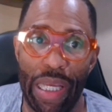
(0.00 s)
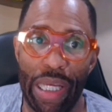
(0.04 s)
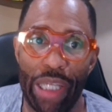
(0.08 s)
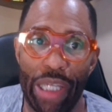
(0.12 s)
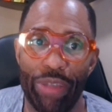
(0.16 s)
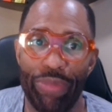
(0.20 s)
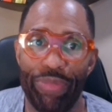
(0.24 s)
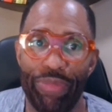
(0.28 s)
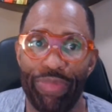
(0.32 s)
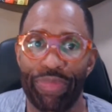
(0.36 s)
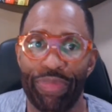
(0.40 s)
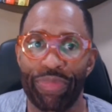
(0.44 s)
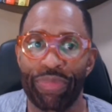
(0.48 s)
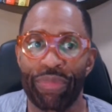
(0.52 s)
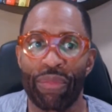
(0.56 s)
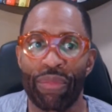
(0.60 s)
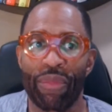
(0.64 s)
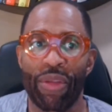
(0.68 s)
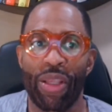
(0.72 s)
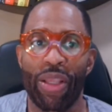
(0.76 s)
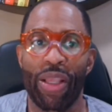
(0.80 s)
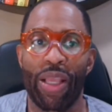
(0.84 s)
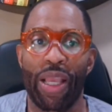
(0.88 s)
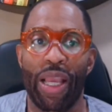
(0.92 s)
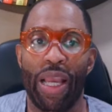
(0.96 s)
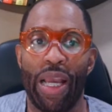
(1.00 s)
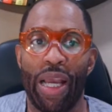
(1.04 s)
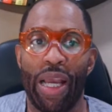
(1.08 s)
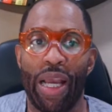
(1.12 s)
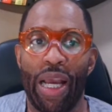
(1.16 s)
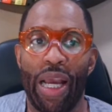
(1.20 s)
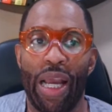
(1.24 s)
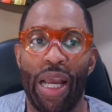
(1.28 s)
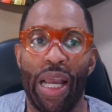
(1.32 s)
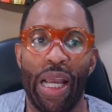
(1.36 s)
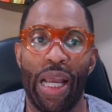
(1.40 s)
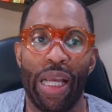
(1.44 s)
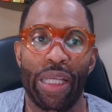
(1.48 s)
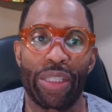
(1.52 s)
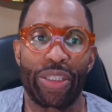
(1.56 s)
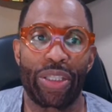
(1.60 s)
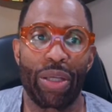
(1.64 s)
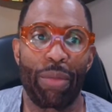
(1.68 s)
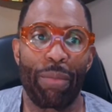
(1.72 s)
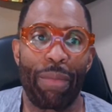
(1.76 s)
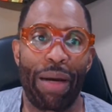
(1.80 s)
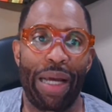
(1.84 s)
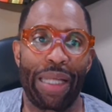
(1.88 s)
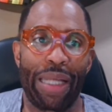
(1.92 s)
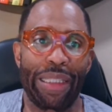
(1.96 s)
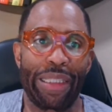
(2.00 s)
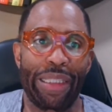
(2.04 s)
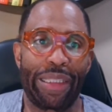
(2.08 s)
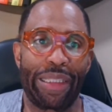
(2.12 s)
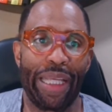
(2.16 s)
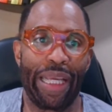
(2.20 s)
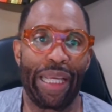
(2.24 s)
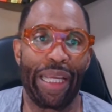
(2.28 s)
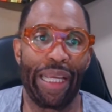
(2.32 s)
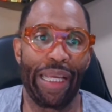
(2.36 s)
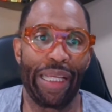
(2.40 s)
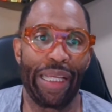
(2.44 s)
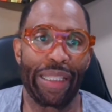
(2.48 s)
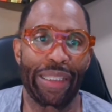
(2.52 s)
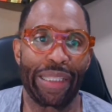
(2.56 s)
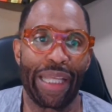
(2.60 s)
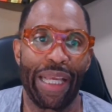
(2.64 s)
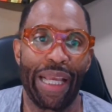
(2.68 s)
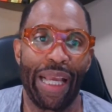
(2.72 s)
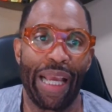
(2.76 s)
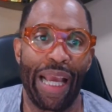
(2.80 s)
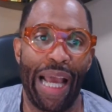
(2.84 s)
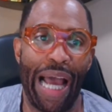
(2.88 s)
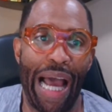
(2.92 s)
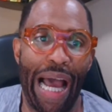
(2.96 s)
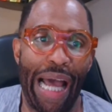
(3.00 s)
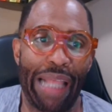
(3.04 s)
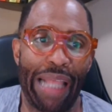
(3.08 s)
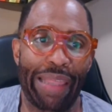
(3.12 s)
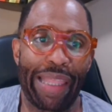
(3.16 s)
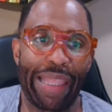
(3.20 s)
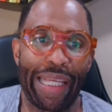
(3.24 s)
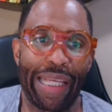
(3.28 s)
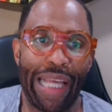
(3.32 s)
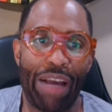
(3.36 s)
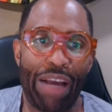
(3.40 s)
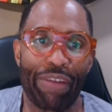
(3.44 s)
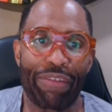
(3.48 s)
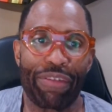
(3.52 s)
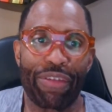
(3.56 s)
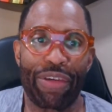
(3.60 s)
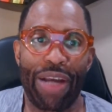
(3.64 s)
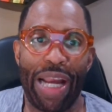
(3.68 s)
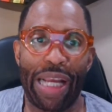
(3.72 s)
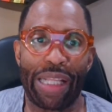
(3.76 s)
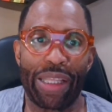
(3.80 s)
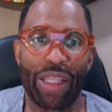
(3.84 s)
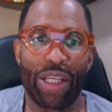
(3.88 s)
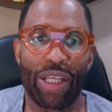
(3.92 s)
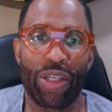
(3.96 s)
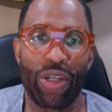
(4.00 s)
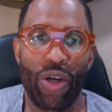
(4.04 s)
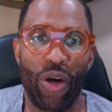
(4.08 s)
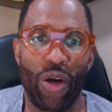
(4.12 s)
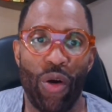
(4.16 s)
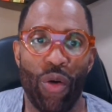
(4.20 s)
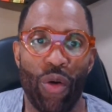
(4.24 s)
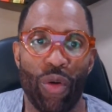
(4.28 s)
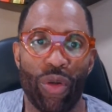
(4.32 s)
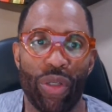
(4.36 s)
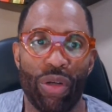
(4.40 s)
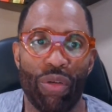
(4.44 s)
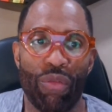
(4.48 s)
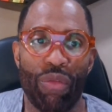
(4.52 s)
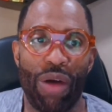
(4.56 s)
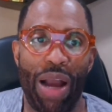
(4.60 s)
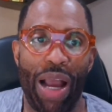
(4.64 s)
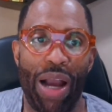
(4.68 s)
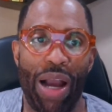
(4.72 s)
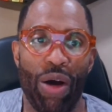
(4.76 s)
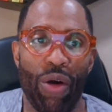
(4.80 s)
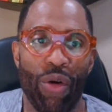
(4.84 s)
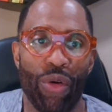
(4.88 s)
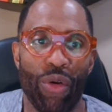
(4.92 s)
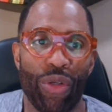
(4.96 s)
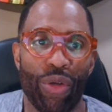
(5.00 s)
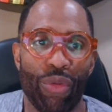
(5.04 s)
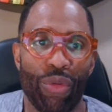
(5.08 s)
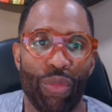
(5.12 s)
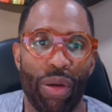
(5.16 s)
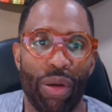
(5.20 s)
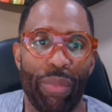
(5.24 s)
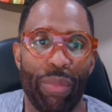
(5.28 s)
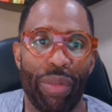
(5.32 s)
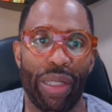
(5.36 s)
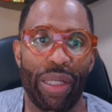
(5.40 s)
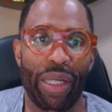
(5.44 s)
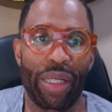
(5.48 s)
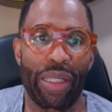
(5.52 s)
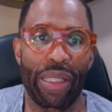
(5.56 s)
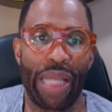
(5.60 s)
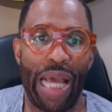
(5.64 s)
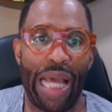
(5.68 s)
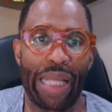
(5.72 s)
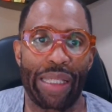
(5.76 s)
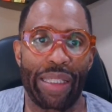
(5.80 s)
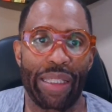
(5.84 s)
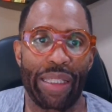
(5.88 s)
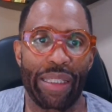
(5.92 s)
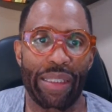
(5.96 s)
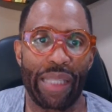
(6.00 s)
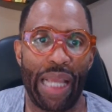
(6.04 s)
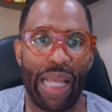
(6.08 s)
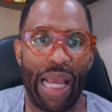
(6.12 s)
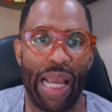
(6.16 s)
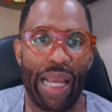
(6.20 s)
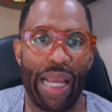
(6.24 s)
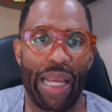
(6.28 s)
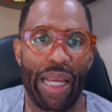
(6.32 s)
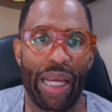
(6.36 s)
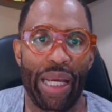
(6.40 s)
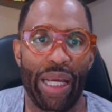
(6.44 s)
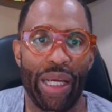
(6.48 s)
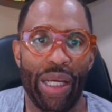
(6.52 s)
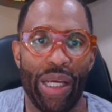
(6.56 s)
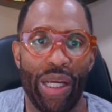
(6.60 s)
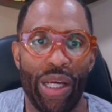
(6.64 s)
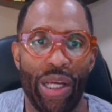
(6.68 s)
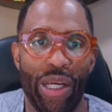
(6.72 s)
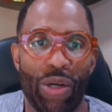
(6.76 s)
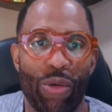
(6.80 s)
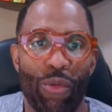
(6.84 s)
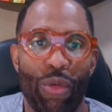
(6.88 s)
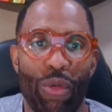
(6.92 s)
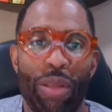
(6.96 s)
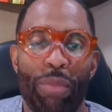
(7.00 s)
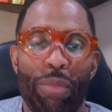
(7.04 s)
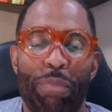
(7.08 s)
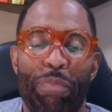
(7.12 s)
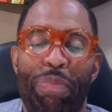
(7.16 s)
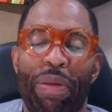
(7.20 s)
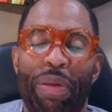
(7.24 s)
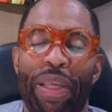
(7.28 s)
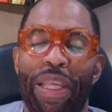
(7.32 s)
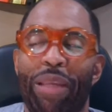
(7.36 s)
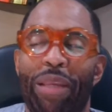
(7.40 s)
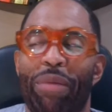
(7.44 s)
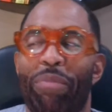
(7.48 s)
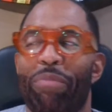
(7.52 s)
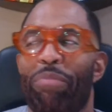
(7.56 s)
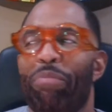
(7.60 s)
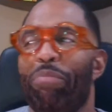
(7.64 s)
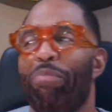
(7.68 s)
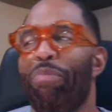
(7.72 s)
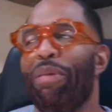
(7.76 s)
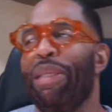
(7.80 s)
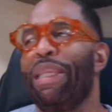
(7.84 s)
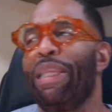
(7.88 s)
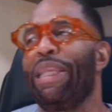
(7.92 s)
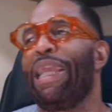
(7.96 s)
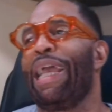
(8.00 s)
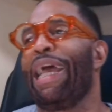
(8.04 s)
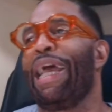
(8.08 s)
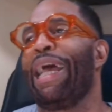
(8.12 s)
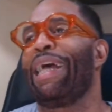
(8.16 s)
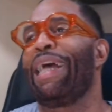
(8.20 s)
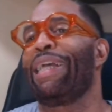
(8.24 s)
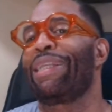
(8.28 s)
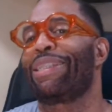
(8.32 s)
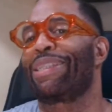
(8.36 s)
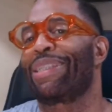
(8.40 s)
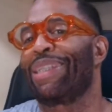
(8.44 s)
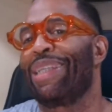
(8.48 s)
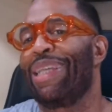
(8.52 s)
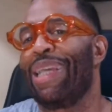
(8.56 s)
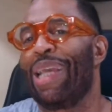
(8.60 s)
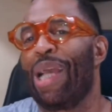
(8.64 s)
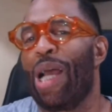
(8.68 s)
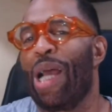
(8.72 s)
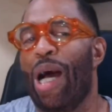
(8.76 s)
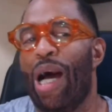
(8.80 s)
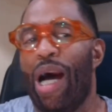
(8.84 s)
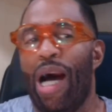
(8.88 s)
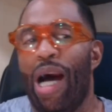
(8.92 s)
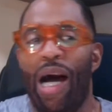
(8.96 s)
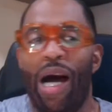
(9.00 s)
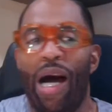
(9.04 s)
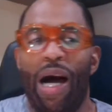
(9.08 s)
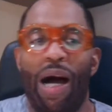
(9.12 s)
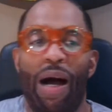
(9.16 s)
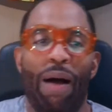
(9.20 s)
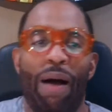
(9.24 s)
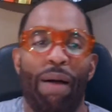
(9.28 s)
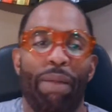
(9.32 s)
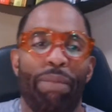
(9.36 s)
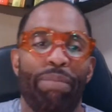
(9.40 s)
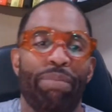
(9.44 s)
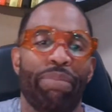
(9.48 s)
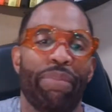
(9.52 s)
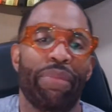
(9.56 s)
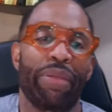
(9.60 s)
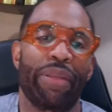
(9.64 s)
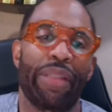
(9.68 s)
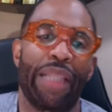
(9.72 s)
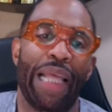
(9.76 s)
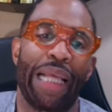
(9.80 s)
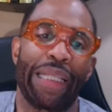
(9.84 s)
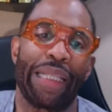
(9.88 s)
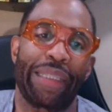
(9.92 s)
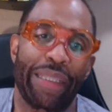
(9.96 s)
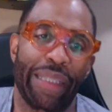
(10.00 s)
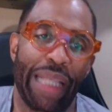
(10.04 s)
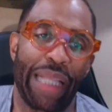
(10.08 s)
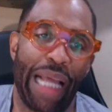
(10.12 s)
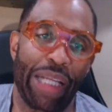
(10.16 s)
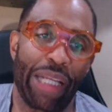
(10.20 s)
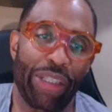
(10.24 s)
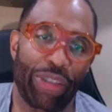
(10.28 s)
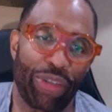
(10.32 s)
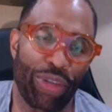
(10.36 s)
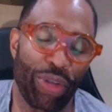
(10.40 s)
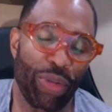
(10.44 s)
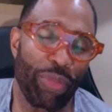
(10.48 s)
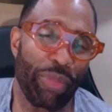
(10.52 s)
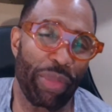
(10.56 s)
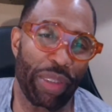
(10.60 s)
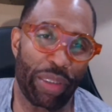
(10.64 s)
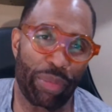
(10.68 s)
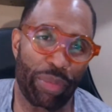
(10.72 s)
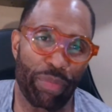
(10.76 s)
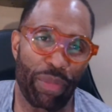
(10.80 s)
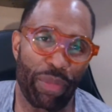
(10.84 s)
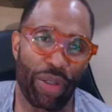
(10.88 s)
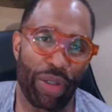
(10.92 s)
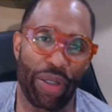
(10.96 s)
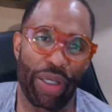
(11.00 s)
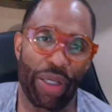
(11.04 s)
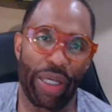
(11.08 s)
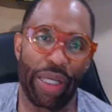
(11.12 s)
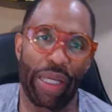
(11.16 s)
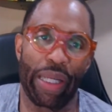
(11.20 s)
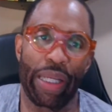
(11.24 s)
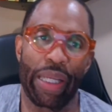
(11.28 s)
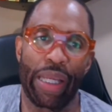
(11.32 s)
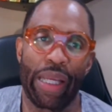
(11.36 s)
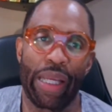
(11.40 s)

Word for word: uh, somebody says, I think I've cracked the code of why older women are not desired. We peak BS. Um, that's not true, Miss Murray.